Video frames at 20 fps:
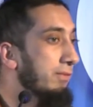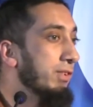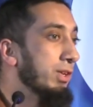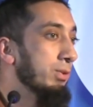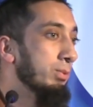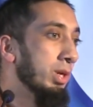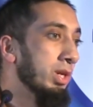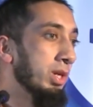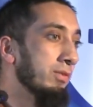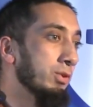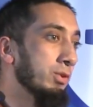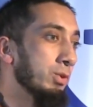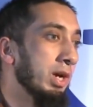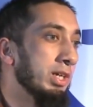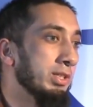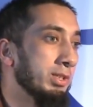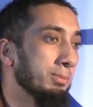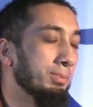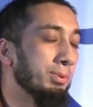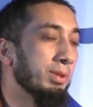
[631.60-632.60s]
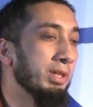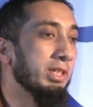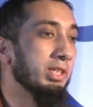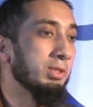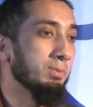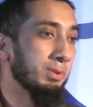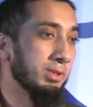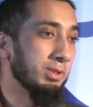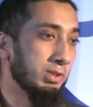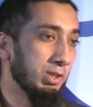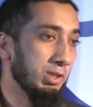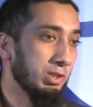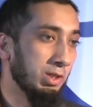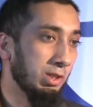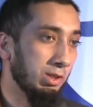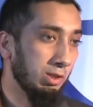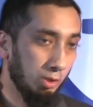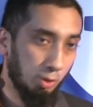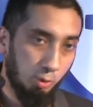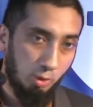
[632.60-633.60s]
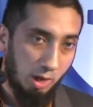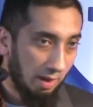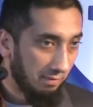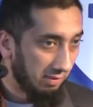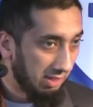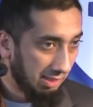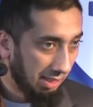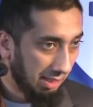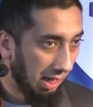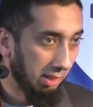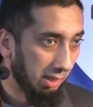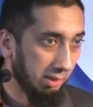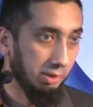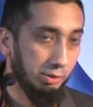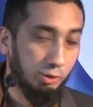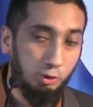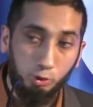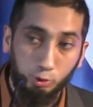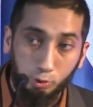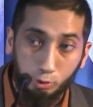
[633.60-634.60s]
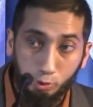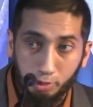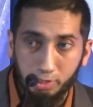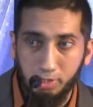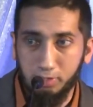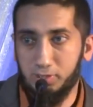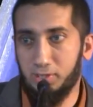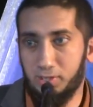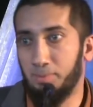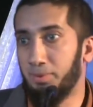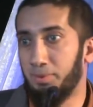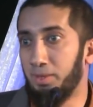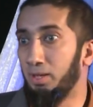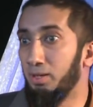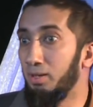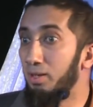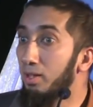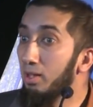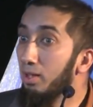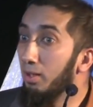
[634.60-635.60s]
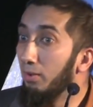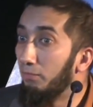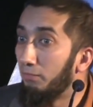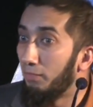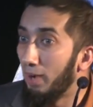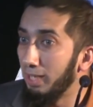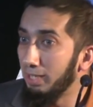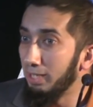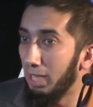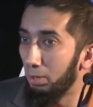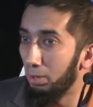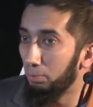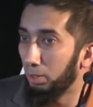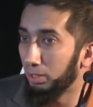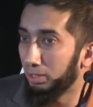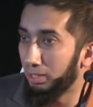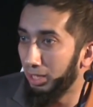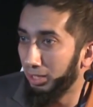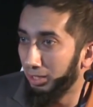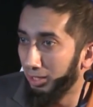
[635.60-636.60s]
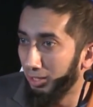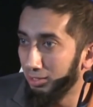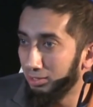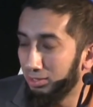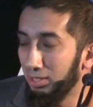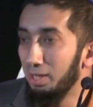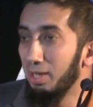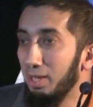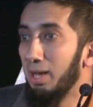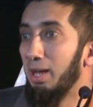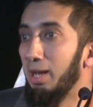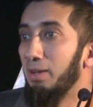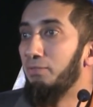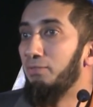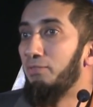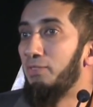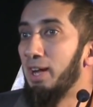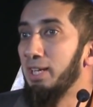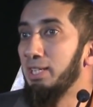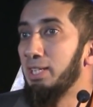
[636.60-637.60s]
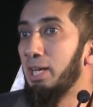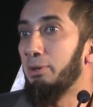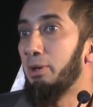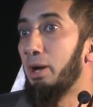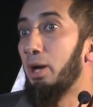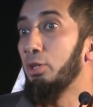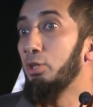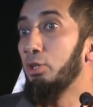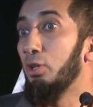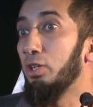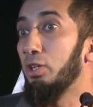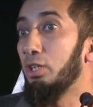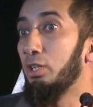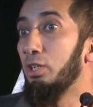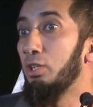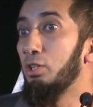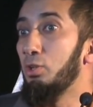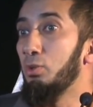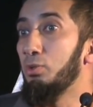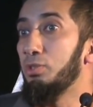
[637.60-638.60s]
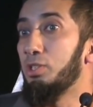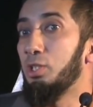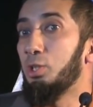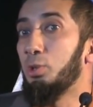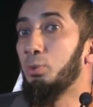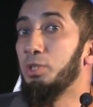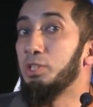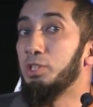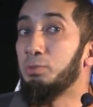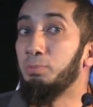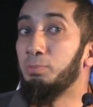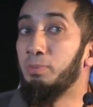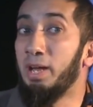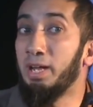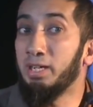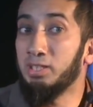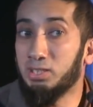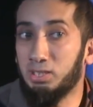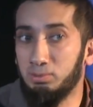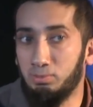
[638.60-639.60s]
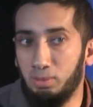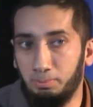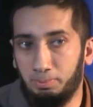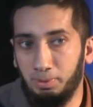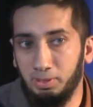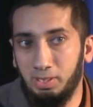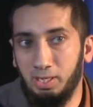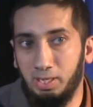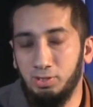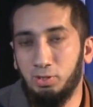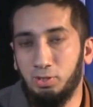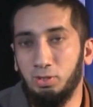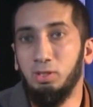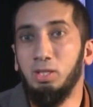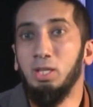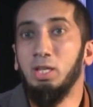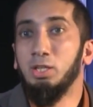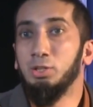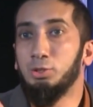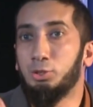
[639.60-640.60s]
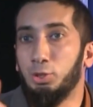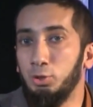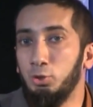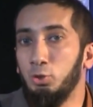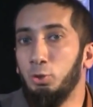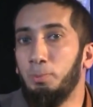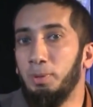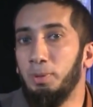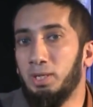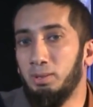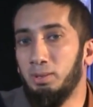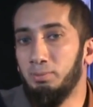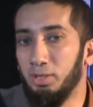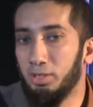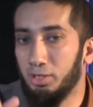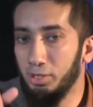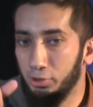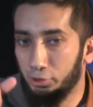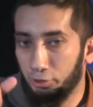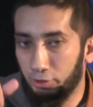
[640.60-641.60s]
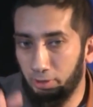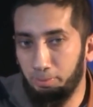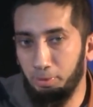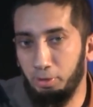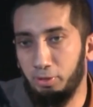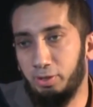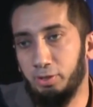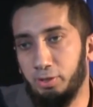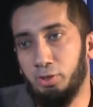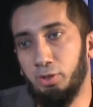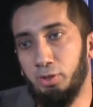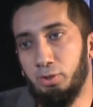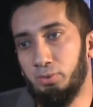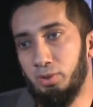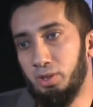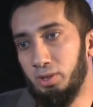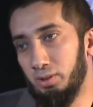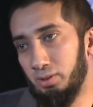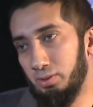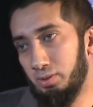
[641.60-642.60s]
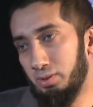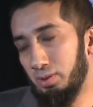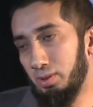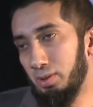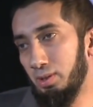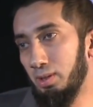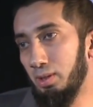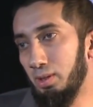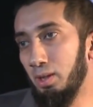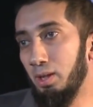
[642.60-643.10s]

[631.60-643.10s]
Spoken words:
Every one of you has a predisposition. You have a talent. You're good at something. Find out what that is and find out how you're going to use it to its maximum potential so you become a contributor to the world.